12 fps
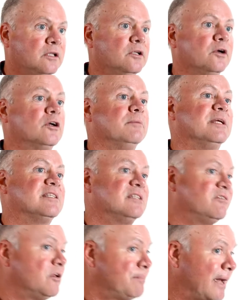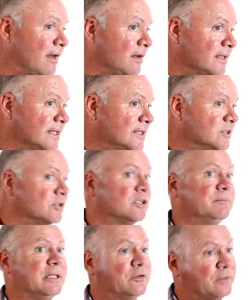There could be civil penalties, there
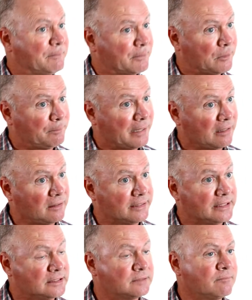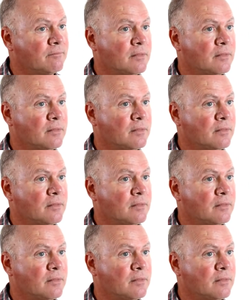could be criminal penalties.